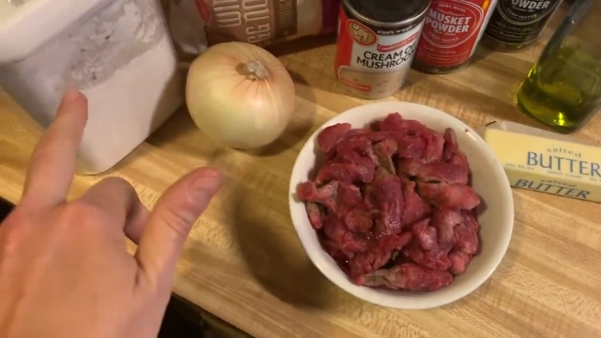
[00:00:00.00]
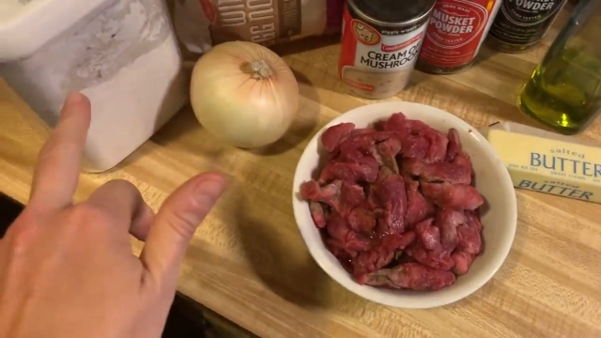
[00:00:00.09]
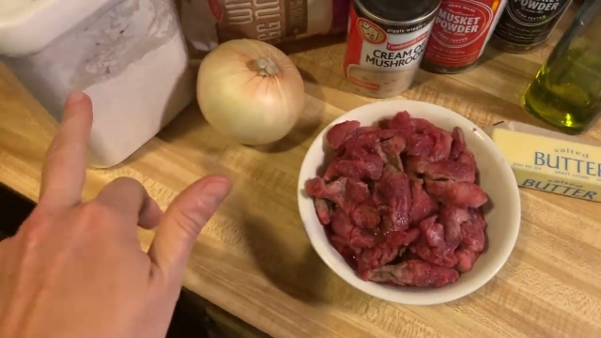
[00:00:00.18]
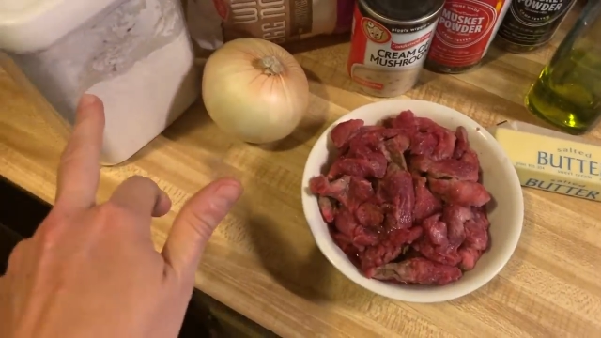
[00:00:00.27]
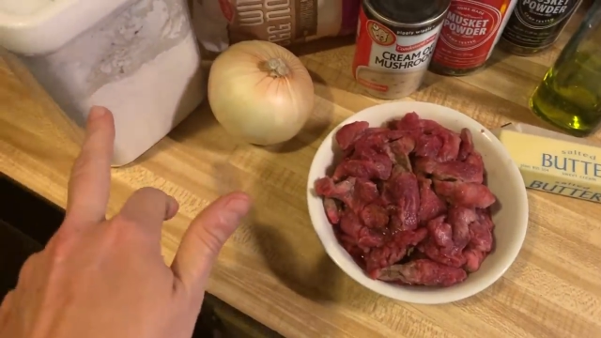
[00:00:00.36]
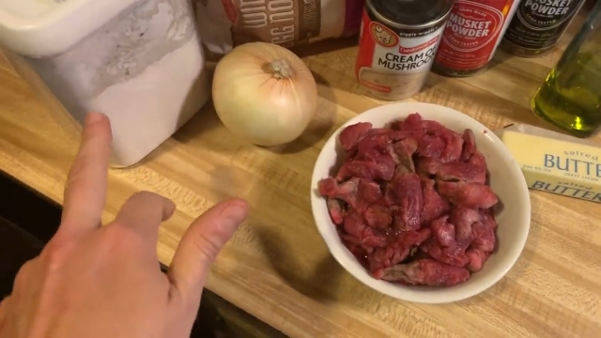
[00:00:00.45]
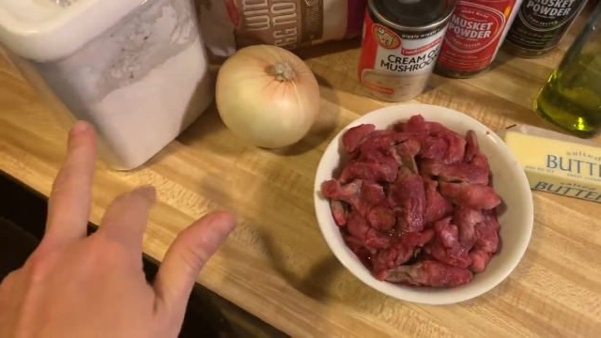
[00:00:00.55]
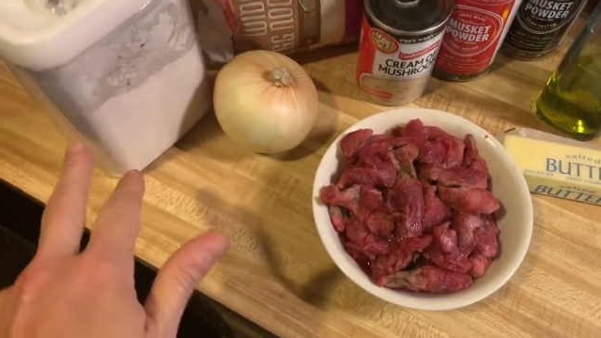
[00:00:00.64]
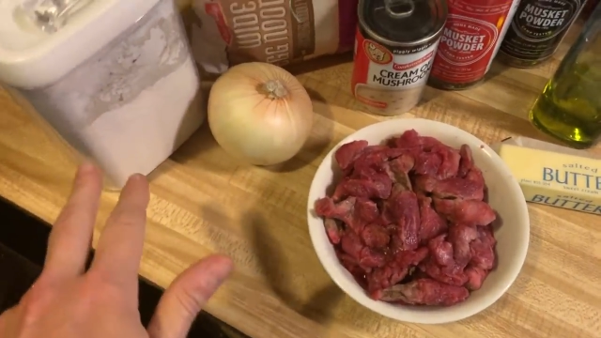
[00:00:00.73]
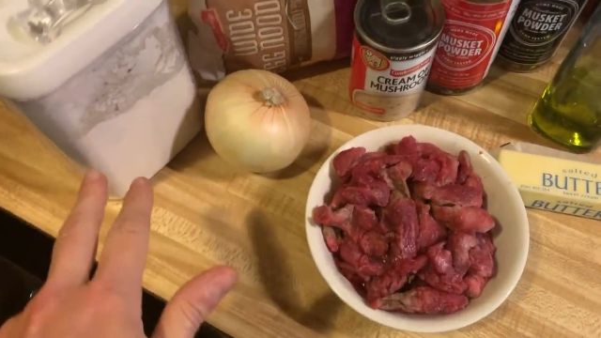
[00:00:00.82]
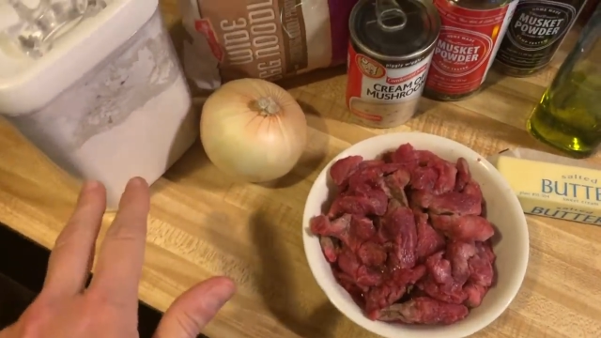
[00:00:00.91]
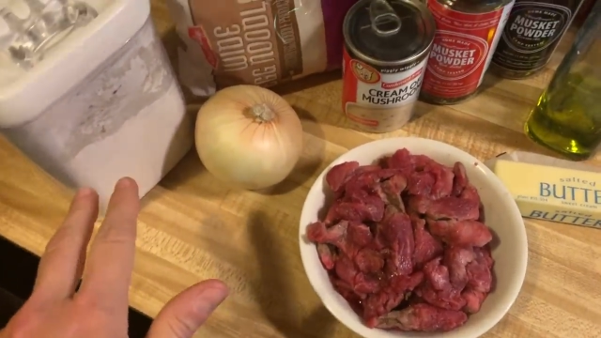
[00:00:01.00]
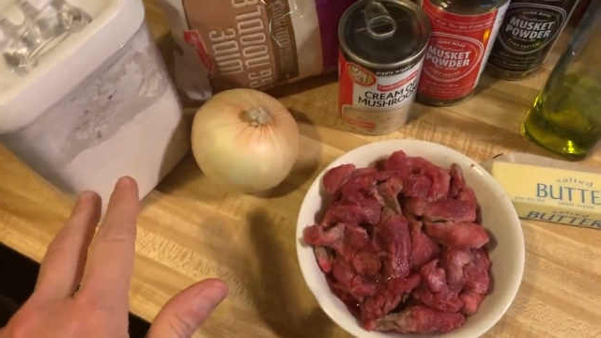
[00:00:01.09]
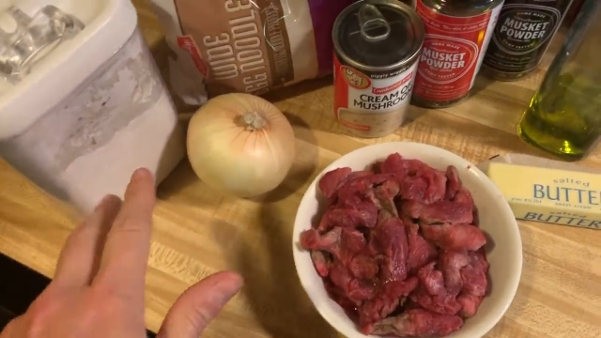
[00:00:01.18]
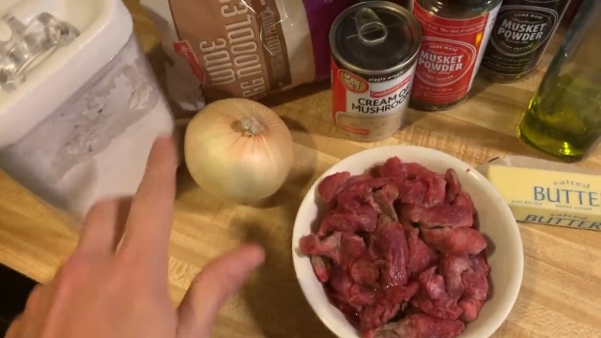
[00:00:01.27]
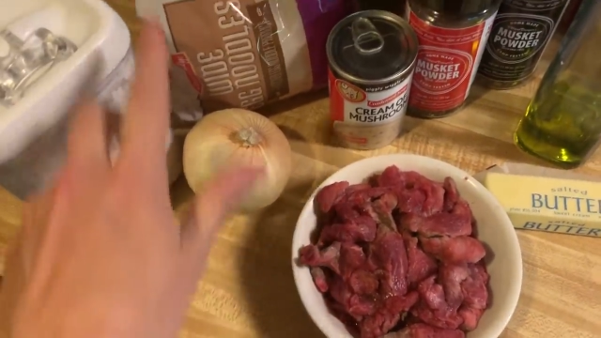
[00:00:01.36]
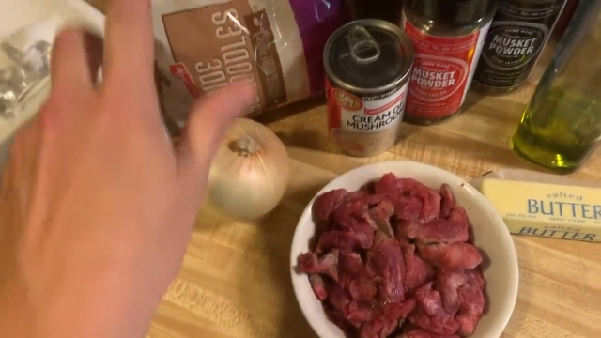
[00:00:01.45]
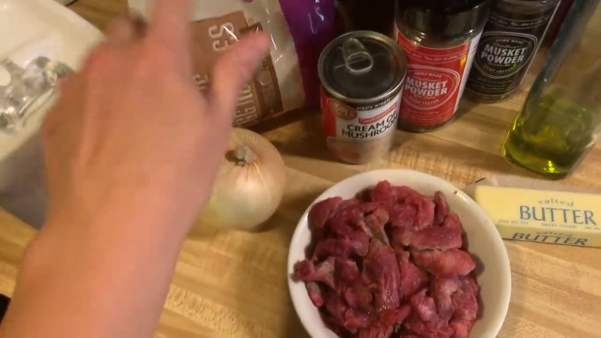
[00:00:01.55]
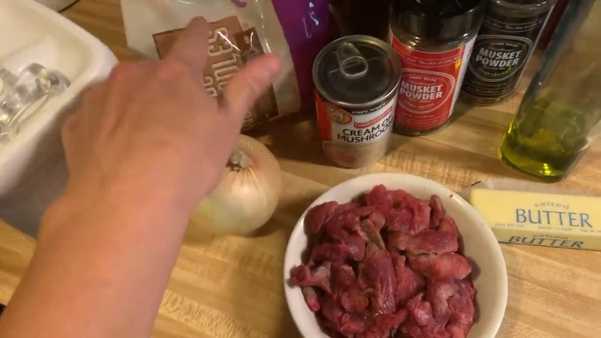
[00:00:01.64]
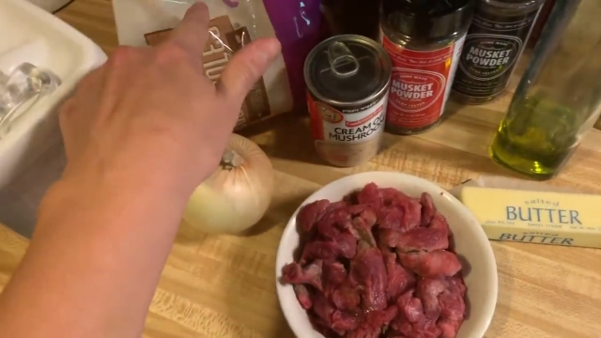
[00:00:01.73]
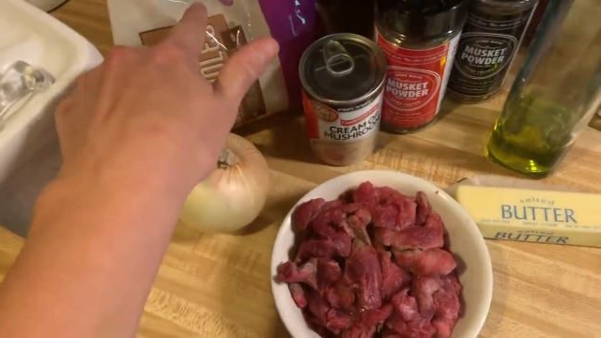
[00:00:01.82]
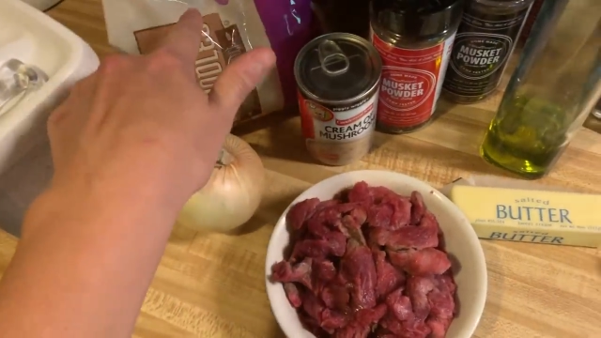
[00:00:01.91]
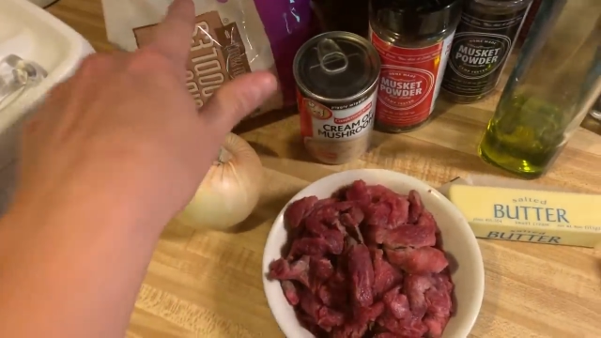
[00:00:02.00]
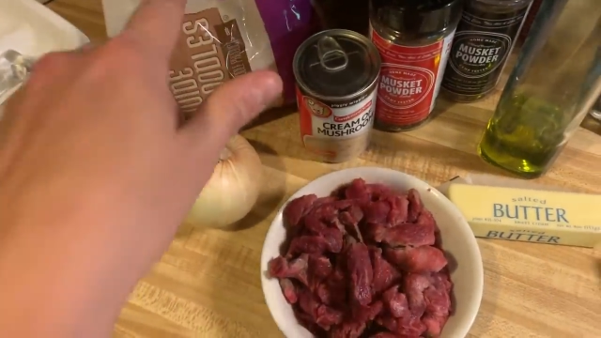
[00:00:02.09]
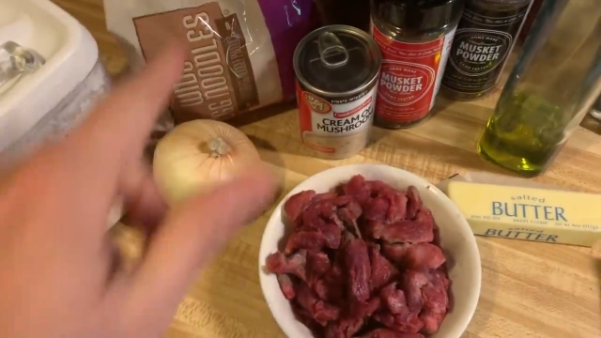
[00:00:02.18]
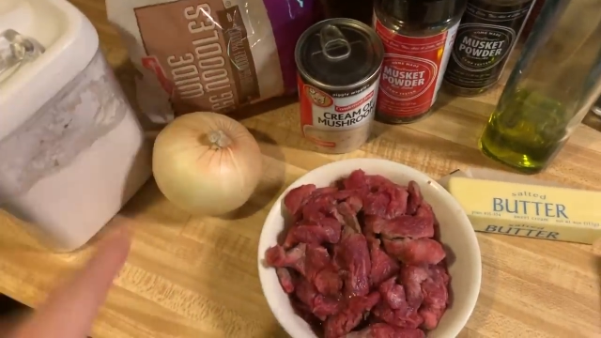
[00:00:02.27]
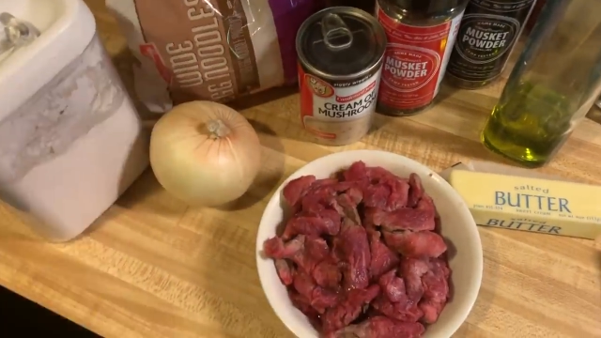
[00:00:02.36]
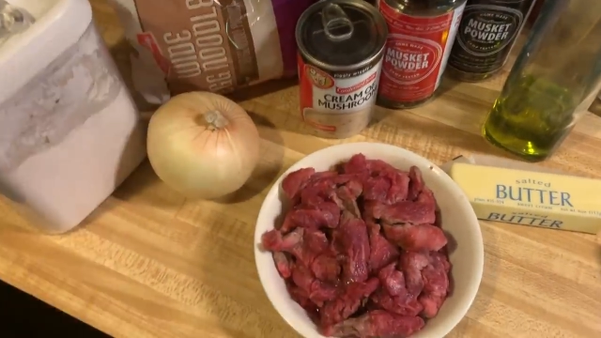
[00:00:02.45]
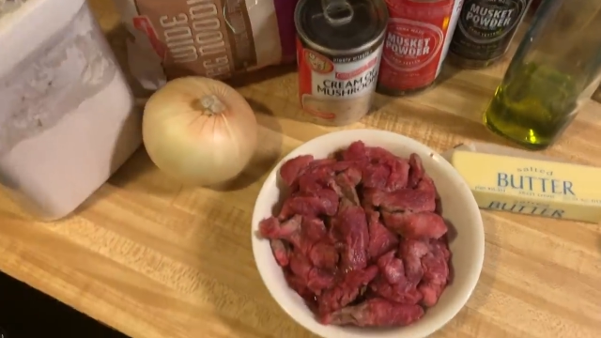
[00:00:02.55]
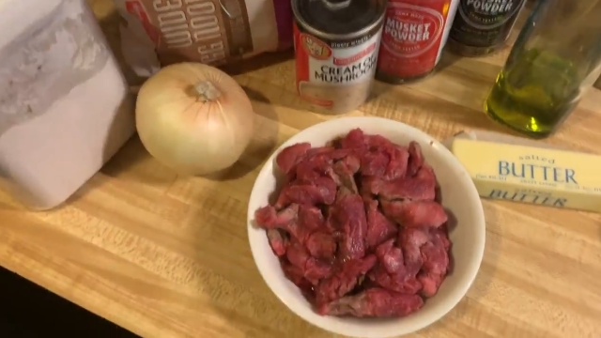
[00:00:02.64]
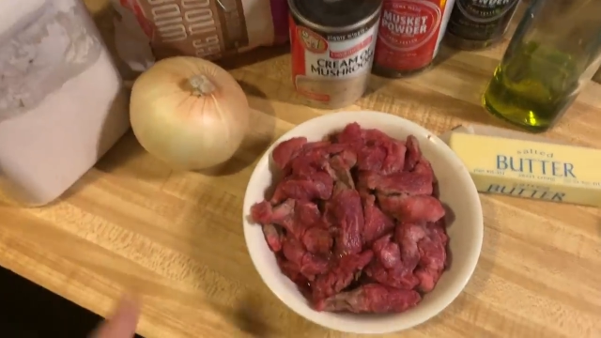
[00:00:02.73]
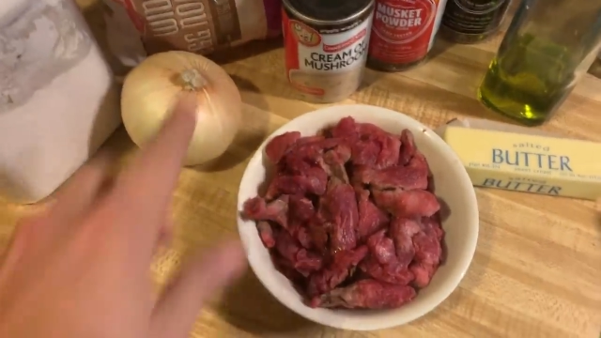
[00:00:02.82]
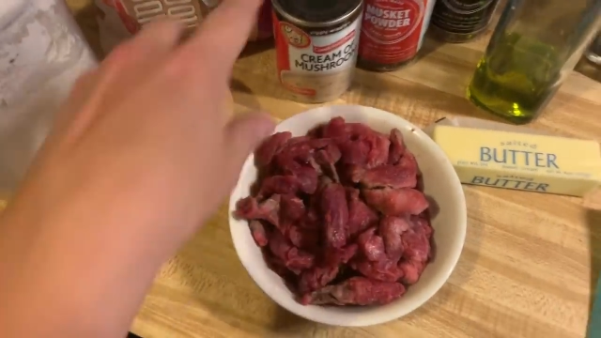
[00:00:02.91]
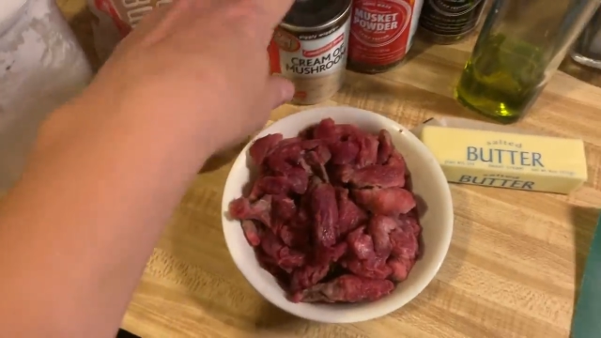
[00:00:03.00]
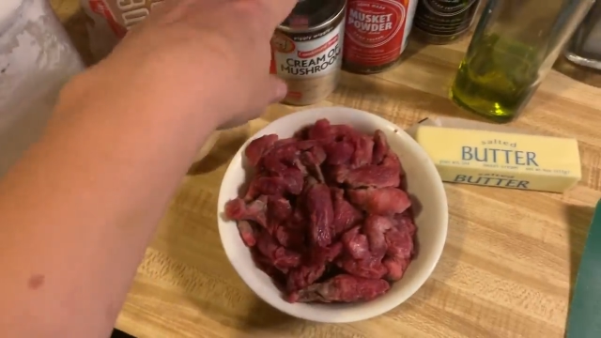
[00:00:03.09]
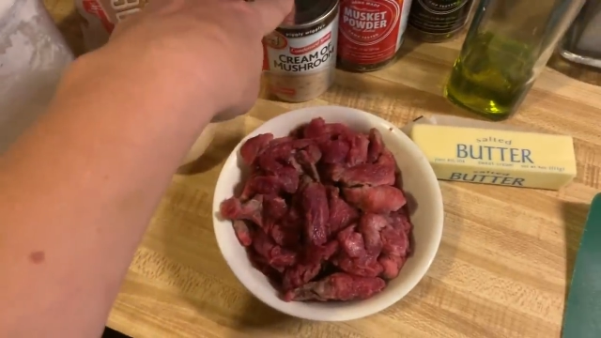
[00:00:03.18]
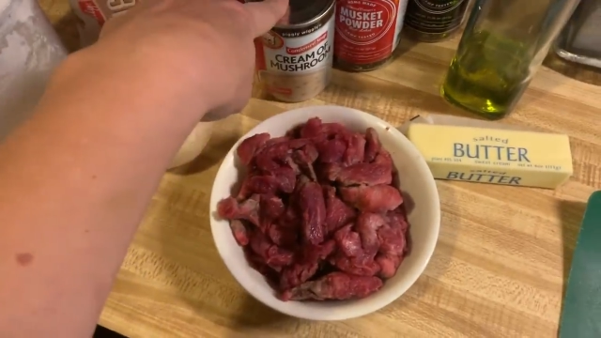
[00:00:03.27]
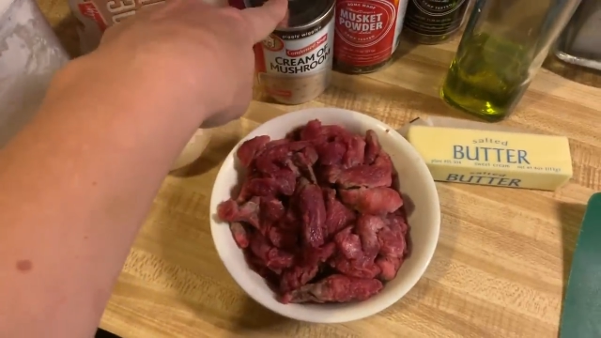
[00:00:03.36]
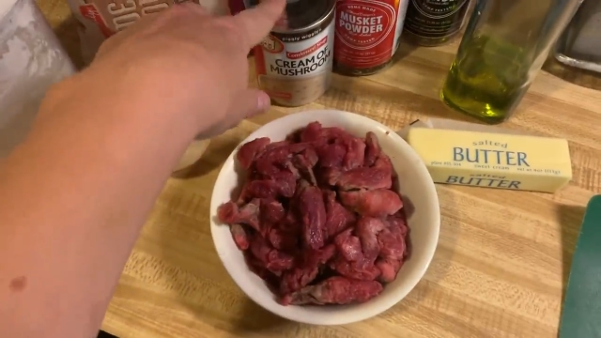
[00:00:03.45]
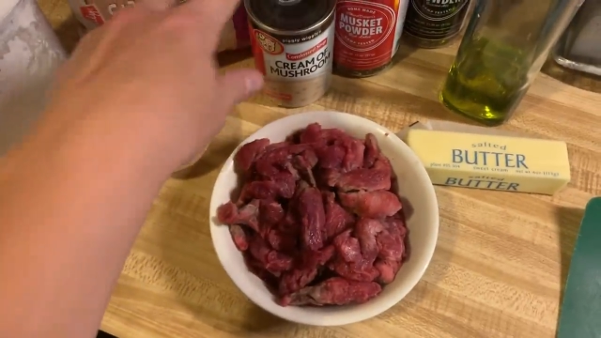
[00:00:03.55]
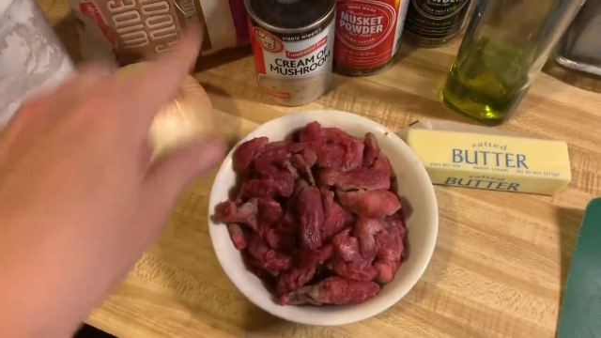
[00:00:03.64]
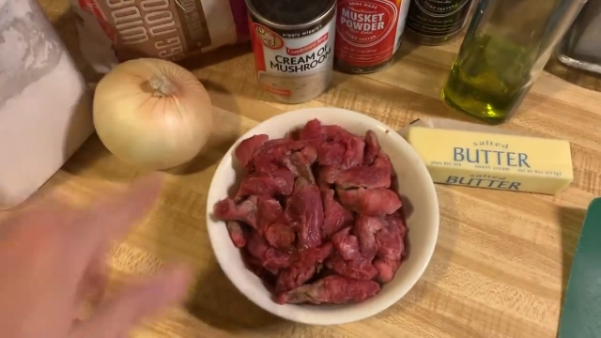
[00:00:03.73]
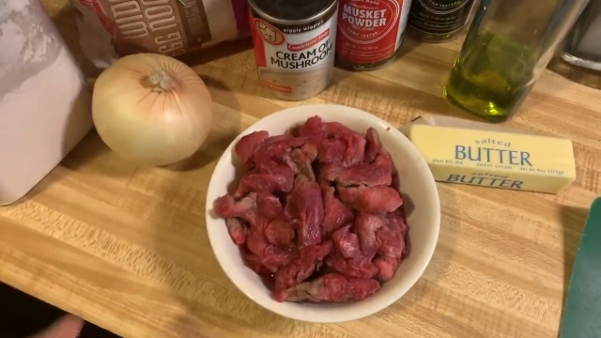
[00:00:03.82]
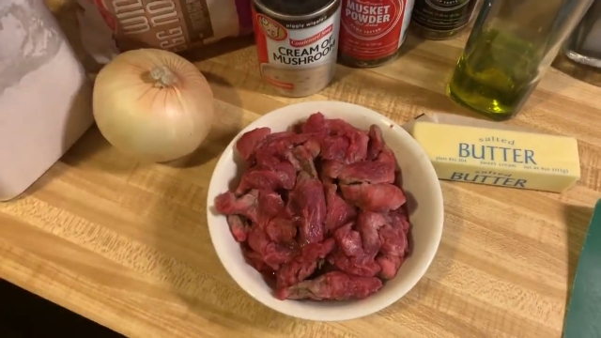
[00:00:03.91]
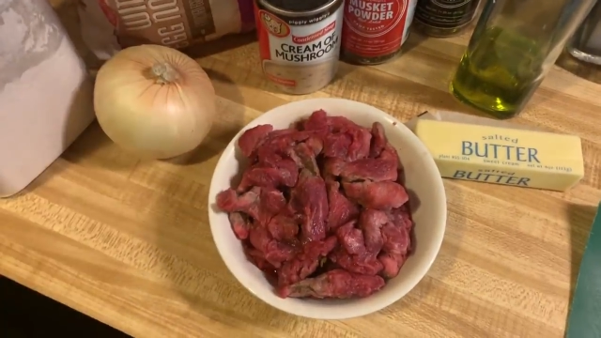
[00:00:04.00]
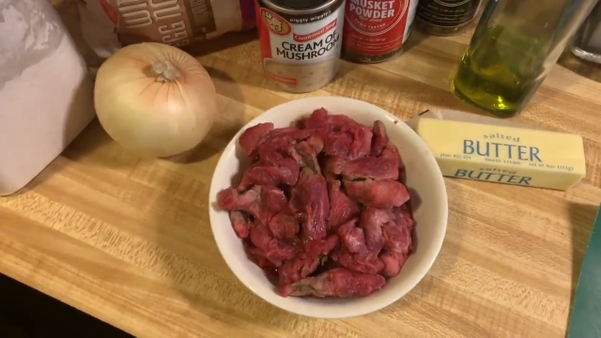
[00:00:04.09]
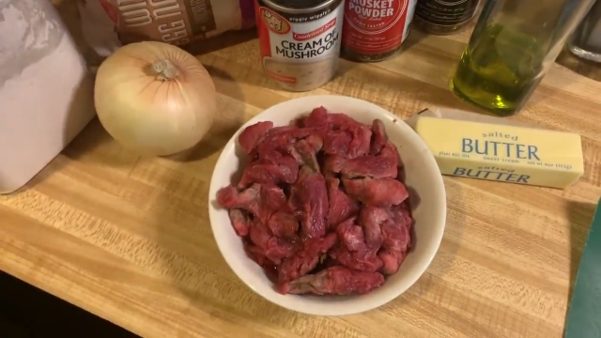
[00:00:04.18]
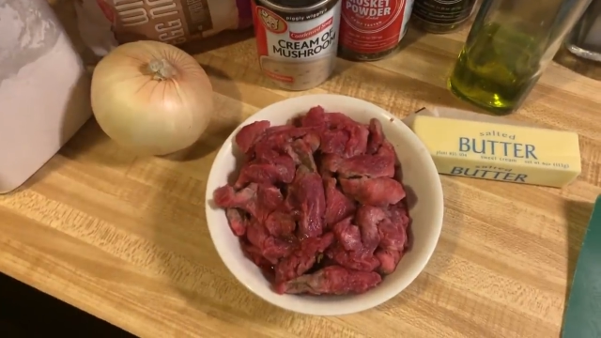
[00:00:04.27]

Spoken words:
No face is visible, so there are no lips to read.